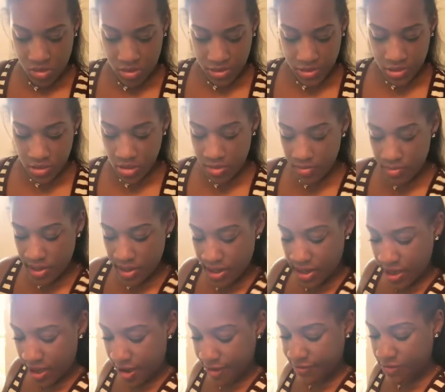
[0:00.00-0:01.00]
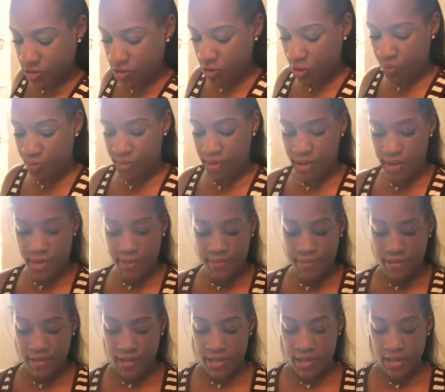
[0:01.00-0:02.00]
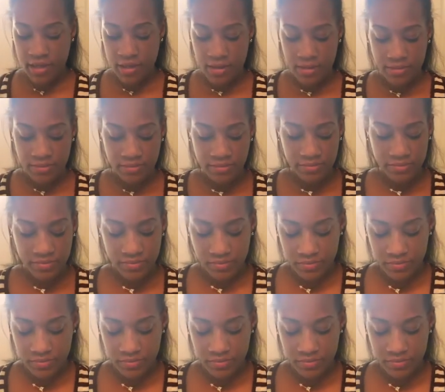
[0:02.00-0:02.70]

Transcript: So I might have to open up the other